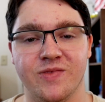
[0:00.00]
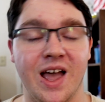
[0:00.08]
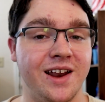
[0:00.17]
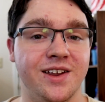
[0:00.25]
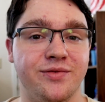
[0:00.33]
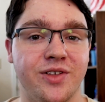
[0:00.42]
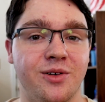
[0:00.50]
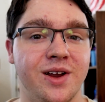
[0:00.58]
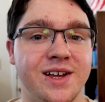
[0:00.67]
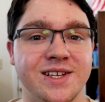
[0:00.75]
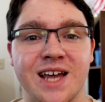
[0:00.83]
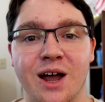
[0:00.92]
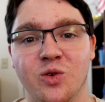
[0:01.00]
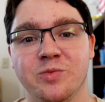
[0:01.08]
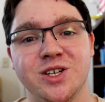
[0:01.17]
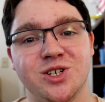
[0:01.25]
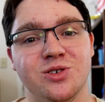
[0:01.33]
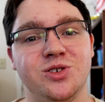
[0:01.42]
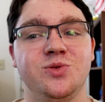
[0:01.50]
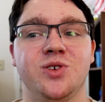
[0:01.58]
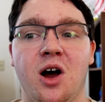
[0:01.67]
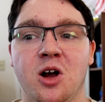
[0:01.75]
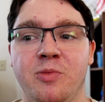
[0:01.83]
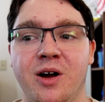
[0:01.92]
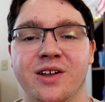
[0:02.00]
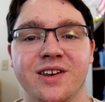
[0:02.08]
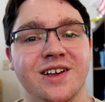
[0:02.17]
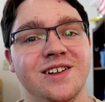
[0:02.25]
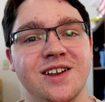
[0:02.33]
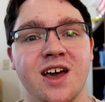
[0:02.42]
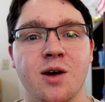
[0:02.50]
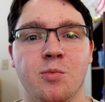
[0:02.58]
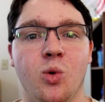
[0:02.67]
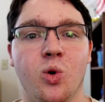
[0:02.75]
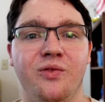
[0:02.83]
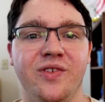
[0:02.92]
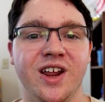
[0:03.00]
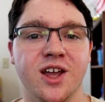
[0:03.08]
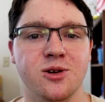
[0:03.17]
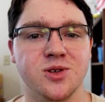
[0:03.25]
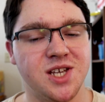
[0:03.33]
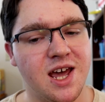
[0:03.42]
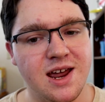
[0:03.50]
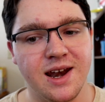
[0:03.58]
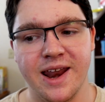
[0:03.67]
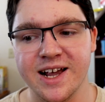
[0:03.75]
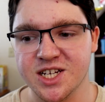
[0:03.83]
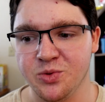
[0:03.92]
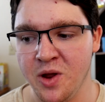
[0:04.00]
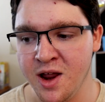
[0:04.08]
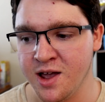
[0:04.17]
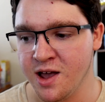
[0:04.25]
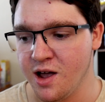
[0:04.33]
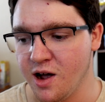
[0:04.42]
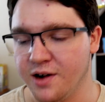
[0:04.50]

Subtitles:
and if there is, I will be sure to talk about it in more videos next week.